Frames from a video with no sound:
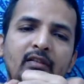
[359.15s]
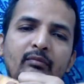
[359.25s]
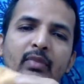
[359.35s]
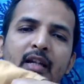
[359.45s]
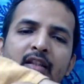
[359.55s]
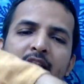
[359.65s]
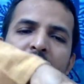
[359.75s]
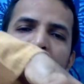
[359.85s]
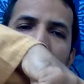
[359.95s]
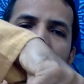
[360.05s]
by
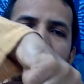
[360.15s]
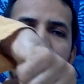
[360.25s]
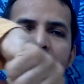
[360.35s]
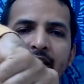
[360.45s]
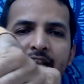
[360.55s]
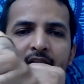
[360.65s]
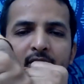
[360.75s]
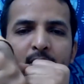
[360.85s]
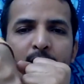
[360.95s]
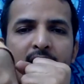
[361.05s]
just doing this,
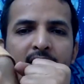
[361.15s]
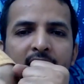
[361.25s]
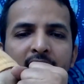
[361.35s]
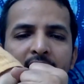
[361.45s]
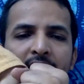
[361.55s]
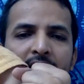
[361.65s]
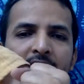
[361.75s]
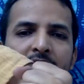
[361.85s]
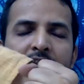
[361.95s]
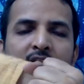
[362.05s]
make this
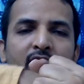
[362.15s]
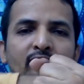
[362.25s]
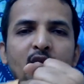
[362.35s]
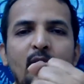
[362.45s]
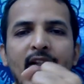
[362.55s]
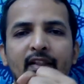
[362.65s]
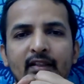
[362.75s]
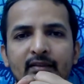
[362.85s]
kind of movement.